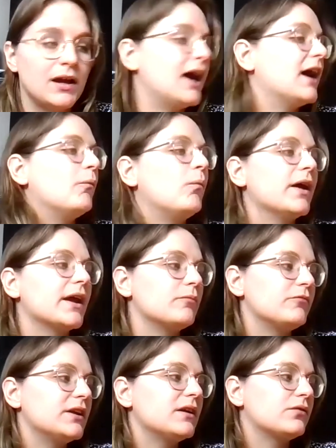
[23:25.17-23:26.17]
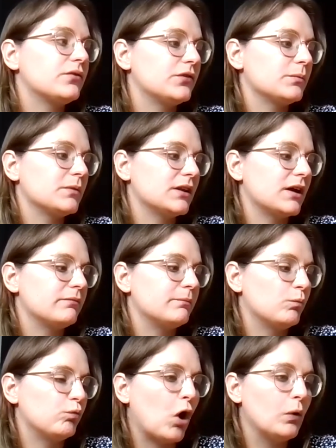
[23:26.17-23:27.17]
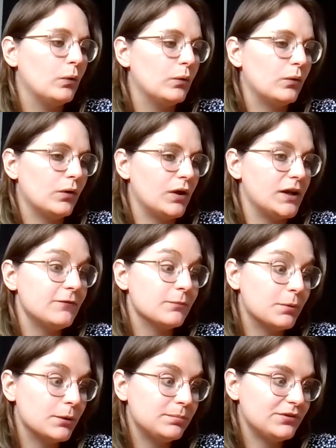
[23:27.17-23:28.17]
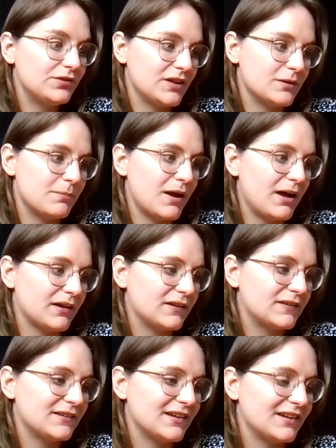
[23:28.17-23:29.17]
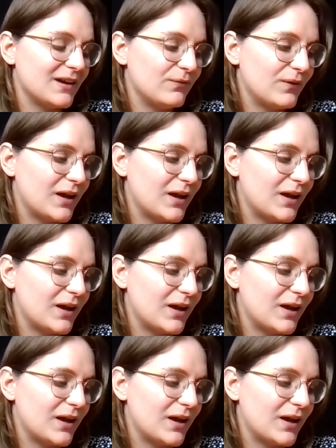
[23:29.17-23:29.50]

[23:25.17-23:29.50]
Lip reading: And when I'm reading through something that I wrote and even published in the past, and I